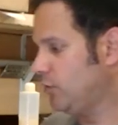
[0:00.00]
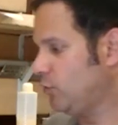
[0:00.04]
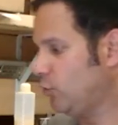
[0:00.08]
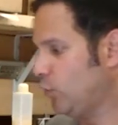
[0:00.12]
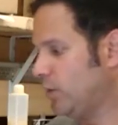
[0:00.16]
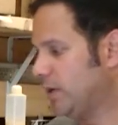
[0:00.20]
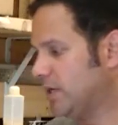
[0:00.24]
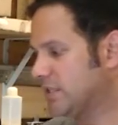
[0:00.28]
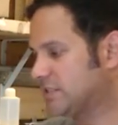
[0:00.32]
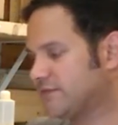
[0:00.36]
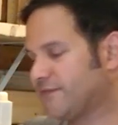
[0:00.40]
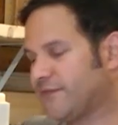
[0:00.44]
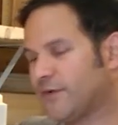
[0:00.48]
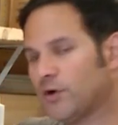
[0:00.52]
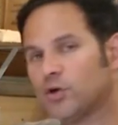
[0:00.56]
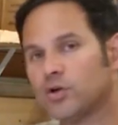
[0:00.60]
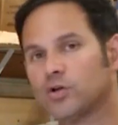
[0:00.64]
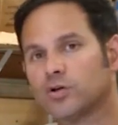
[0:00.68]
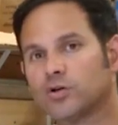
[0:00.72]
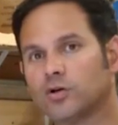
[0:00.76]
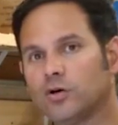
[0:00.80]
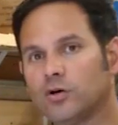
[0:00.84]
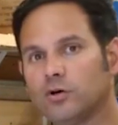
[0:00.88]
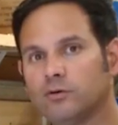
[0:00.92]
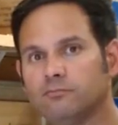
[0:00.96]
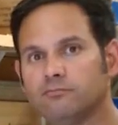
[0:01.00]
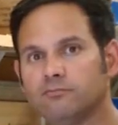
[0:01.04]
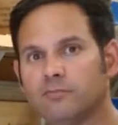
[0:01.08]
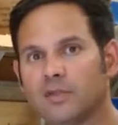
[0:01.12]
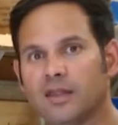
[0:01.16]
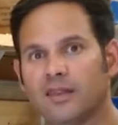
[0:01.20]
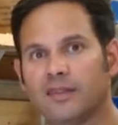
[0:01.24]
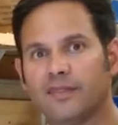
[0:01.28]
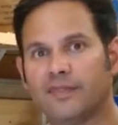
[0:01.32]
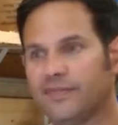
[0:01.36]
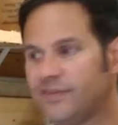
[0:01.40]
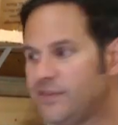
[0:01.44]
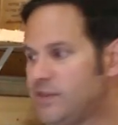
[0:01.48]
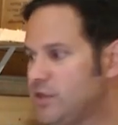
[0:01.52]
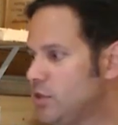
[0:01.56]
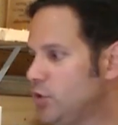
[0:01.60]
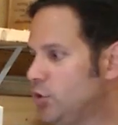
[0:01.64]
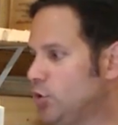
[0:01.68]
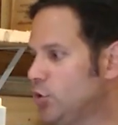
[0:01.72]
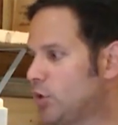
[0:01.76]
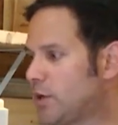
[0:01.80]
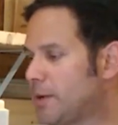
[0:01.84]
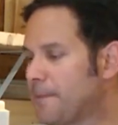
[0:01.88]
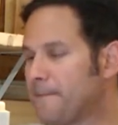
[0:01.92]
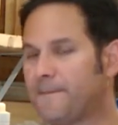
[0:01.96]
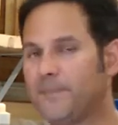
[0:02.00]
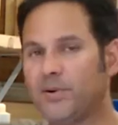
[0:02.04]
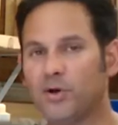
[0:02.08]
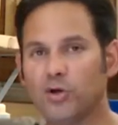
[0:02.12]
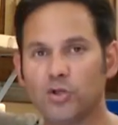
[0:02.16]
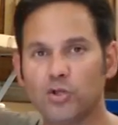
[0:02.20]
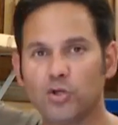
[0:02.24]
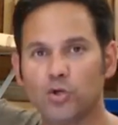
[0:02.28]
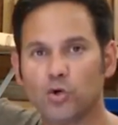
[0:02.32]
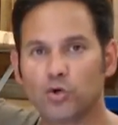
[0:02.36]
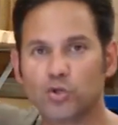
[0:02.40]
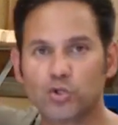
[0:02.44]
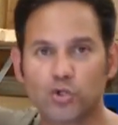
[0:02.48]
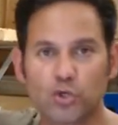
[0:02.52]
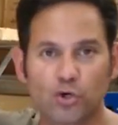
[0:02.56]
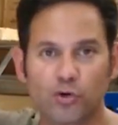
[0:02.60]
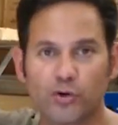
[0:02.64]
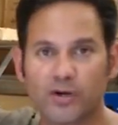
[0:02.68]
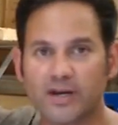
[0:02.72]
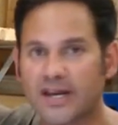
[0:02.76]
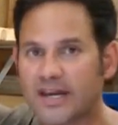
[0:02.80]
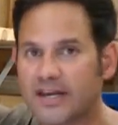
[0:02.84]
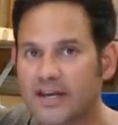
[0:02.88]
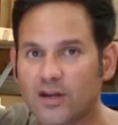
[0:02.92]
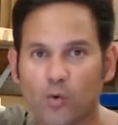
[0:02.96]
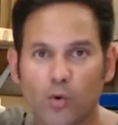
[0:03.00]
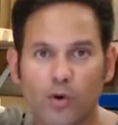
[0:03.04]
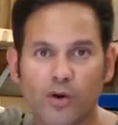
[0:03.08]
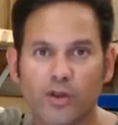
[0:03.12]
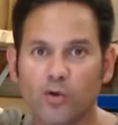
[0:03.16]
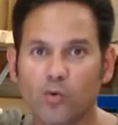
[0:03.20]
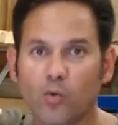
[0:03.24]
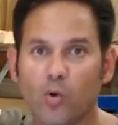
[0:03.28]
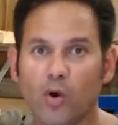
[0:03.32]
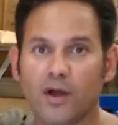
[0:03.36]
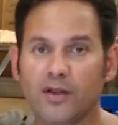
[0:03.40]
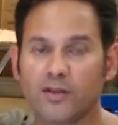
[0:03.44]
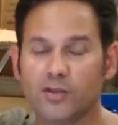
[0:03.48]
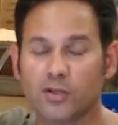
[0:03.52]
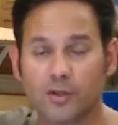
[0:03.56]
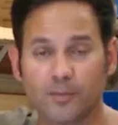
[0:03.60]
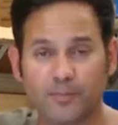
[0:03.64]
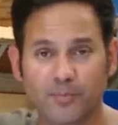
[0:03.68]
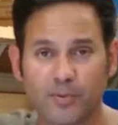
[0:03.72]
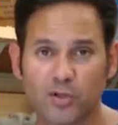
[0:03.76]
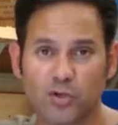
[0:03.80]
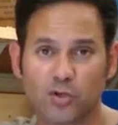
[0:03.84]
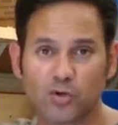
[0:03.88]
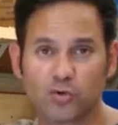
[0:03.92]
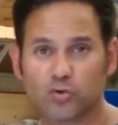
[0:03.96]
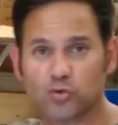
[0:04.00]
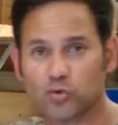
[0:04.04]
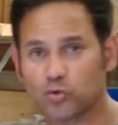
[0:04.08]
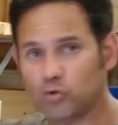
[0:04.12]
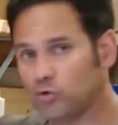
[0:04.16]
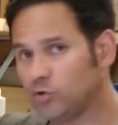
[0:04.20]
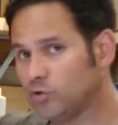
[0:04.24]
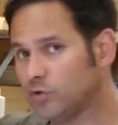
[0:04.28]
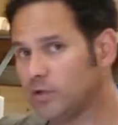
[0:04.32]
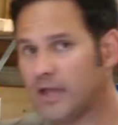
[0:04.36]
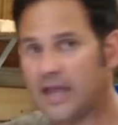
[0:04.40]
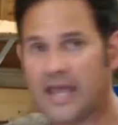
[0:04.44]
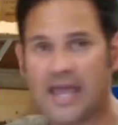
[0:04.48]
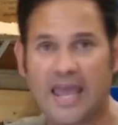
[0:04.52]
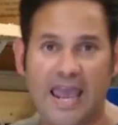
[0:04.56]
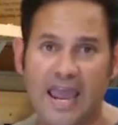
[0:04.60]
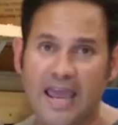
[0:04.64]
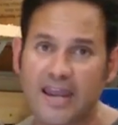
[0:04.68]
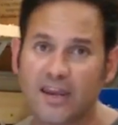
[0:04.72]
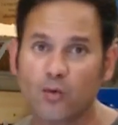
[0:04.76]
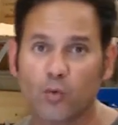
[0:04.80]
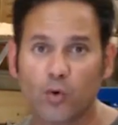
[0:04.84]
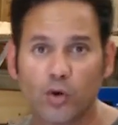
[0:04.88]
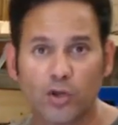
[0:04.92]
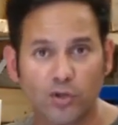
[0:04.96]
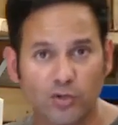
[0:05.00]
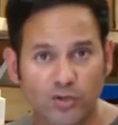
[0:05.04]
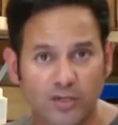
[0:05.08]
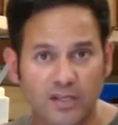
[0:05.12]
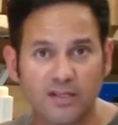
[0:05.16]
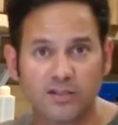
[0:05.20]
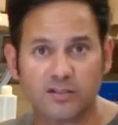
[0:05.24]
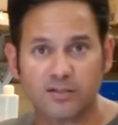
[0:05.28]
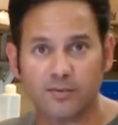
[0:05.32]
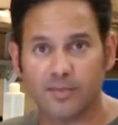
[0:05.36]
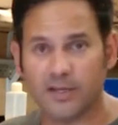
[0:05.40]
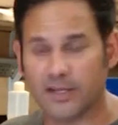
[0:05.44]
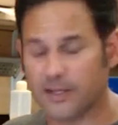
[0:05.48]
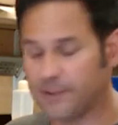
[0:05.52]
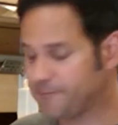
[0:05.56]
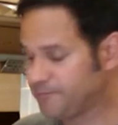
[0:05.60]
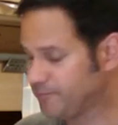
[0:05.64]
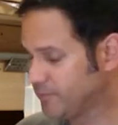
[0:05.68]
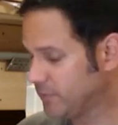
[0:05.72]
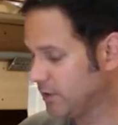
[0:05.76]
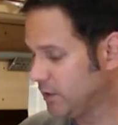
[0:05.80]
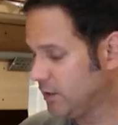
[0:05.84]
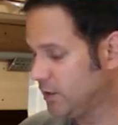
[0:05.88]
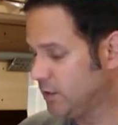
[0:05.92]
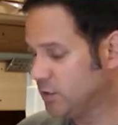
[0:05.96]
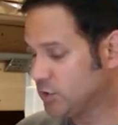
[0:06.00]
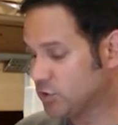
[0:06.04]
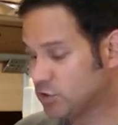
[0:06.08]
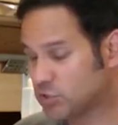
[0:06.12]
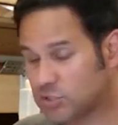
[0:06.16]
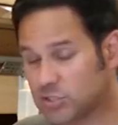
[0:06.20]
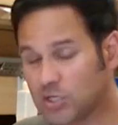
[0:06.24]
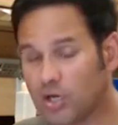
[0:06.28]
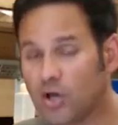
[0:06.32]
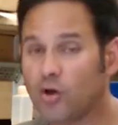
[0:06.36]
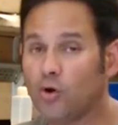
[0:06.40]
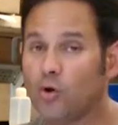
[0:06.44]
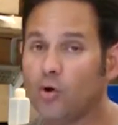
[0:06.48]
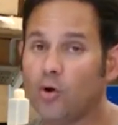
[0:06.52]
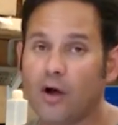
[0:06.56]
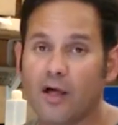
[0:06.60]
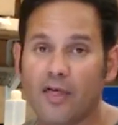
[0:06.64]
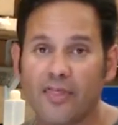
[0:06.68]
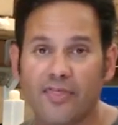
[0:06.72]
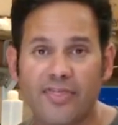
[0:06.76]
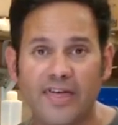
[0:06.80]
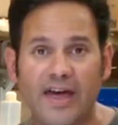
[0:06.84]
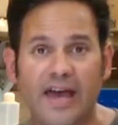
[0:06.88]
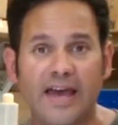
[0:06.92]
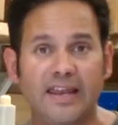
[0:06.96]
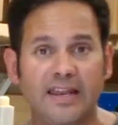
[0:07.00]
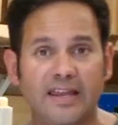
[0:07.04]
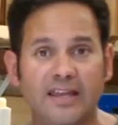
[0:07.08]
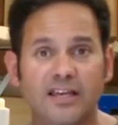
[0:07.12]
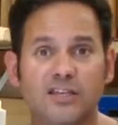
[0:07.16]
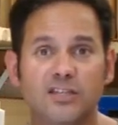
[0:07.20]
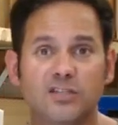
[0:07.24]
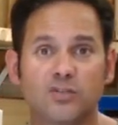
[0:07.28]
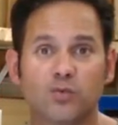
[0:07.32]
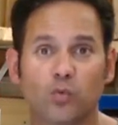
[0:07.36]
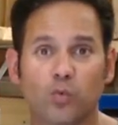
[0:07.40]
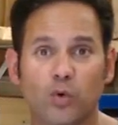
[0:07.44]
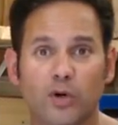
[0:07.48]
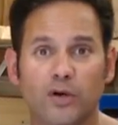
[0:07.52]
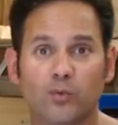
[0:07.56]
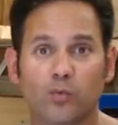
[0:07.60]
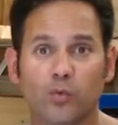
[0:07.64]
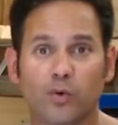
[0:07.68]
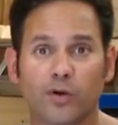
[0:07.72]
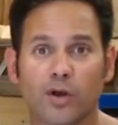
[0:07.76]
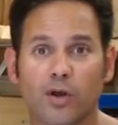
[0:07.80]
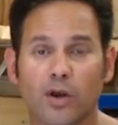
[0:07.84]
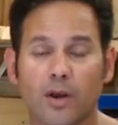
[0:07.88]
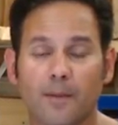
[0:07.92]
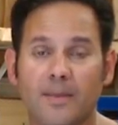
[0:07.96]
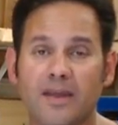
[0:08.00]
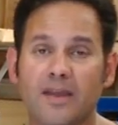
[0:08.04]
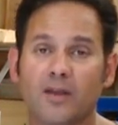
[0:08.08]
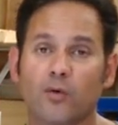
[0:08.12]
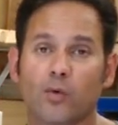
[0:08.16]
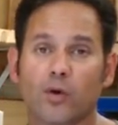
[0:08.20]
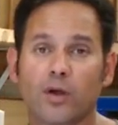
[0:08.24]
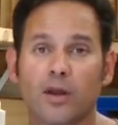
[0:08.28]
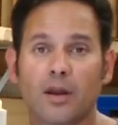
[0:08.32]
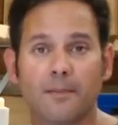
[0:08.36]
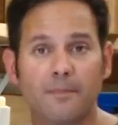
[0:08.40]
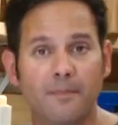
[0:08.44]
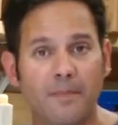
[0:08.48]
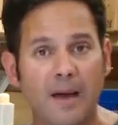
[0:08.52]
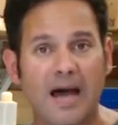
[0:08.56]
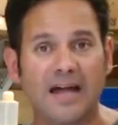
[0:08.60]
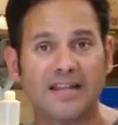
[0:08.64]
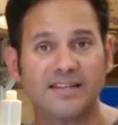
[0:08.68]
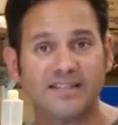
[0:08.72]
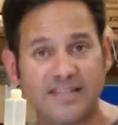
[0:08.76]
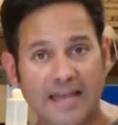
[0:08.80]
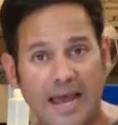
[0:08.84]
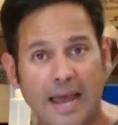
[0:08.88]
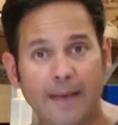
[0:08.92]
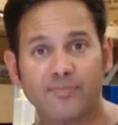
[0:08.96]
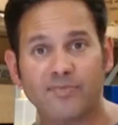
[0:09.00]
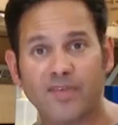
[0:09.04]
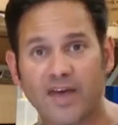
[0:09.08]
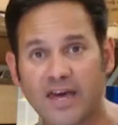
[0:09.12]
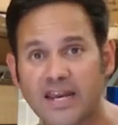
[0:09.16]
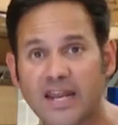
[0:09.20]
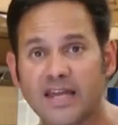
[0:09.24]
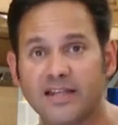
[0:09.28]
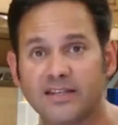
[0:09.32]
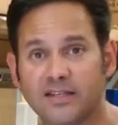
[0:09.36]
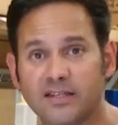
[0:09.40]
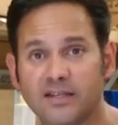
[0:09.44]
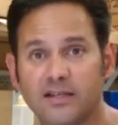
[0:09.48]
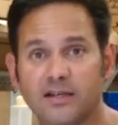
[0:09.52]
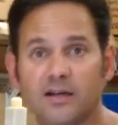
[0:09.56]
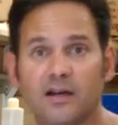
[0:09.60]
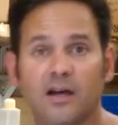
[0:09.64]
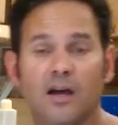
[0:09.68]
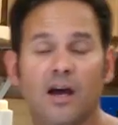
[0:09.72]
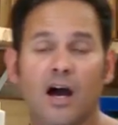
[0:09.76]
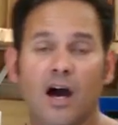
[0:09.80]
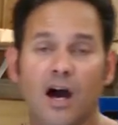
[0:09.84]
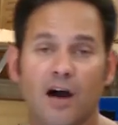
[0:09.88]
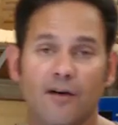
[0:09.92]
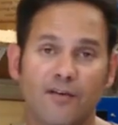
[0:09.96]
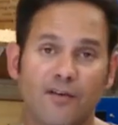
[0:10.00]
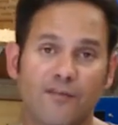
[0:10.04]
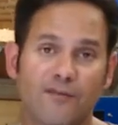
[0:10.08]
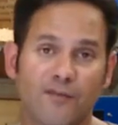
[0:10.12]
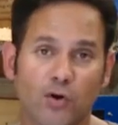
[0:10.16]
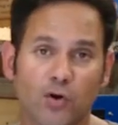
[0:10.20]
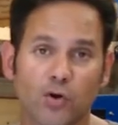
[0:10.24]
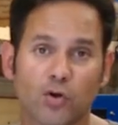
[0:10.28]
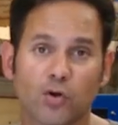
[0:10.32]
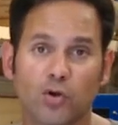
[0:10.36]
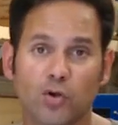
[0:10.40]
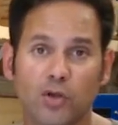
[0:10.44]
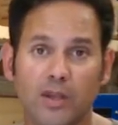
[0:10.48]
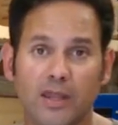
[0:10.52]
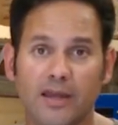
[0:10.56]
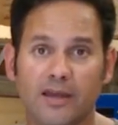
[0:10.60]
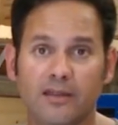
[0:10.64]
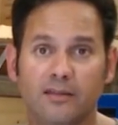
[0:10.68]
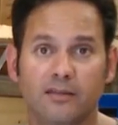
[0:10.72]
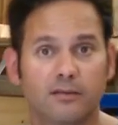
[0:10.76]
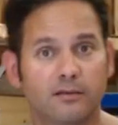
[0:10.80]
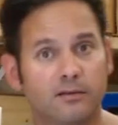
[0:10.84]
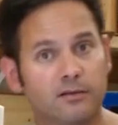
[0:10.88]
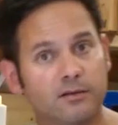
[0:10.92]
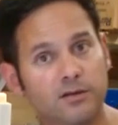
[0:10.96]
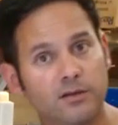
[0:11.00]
When it's vertical, you can put your turret anywhere you want. You can put your tool anywhere you need it to be. So that is what we're going to make. We're going to adapt that idea of a vertical lathe